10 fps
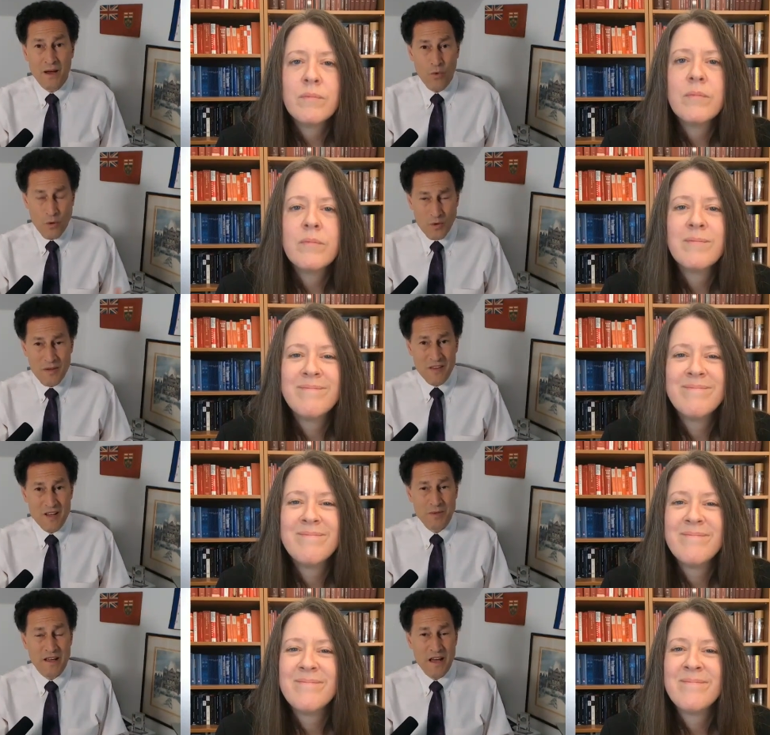Speaker 1: what would be the
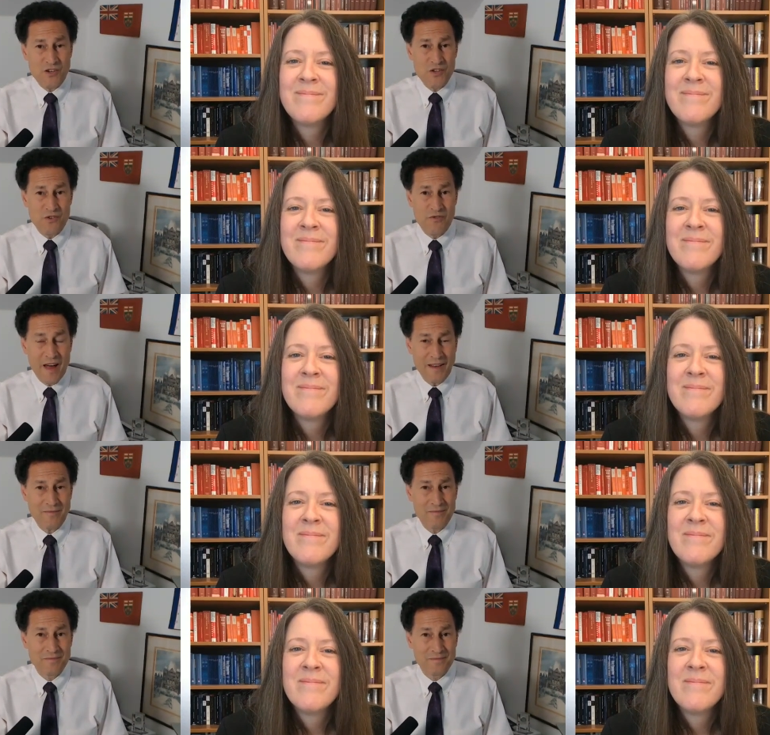implications of that?
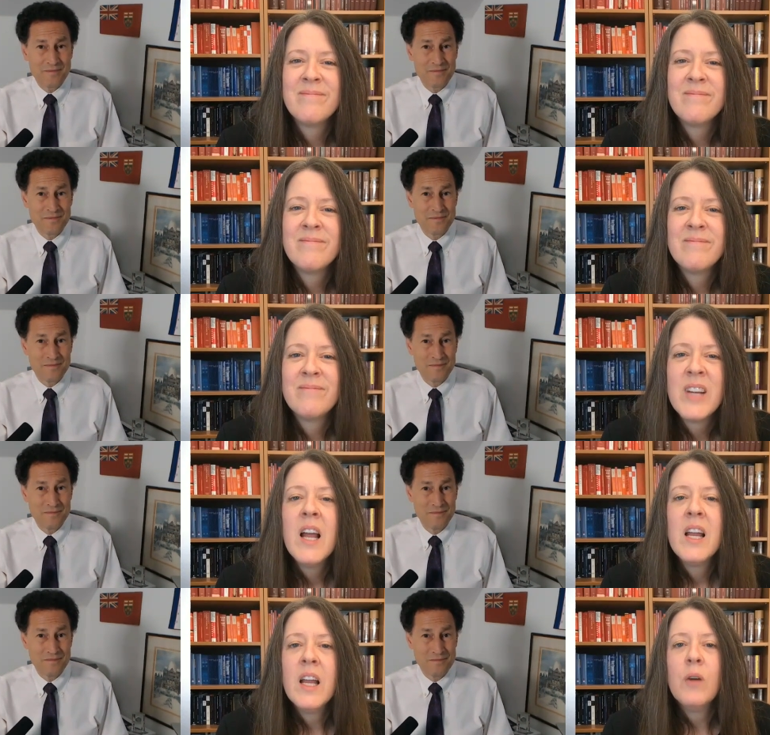
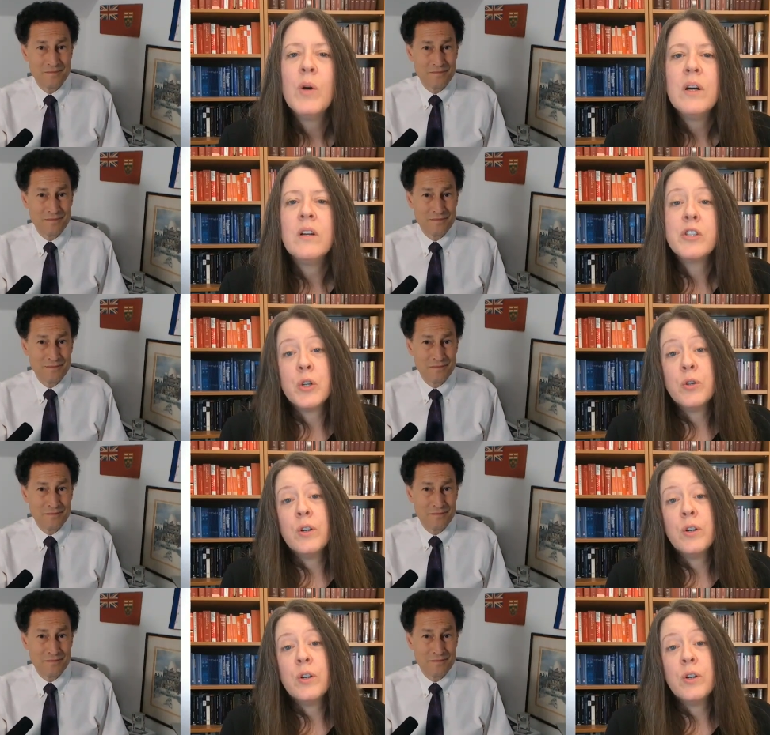
Speaker 2: Yeah, well, so